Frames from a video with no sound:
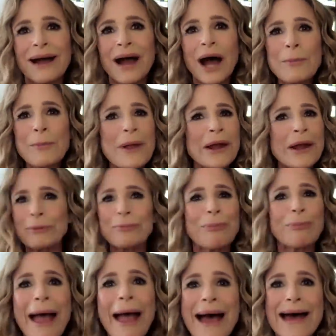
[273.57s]
A bigger
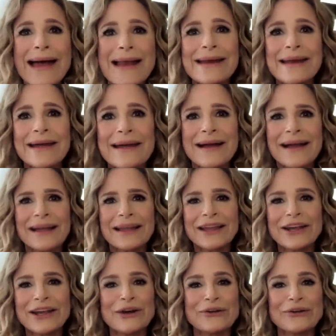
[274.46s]
bed?
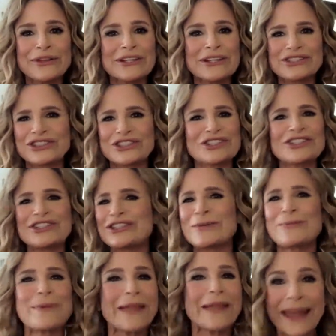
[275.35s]
You know, this just is
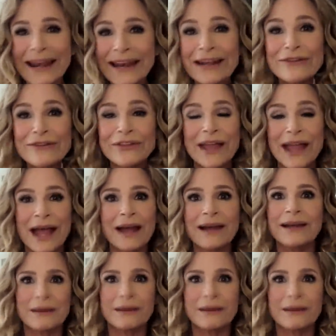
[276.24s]
the beginning of the end.